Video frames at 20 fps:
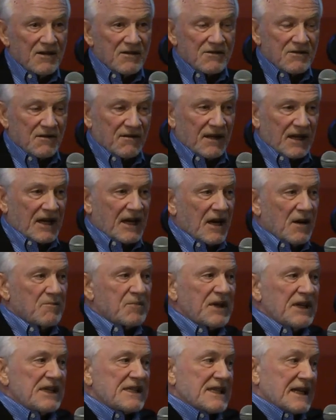So the
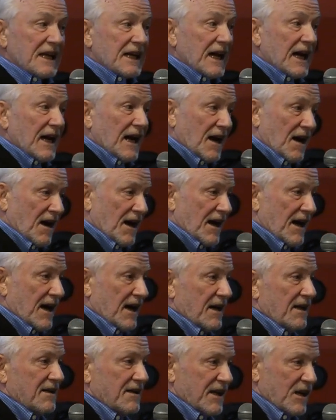companies that got
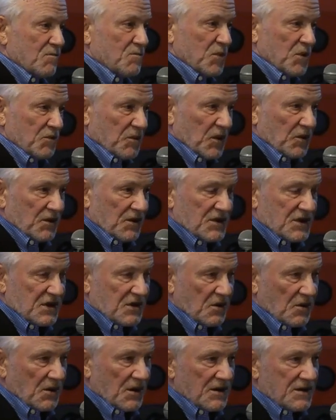high Net Promoter
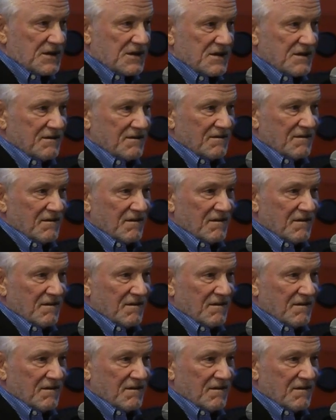Scores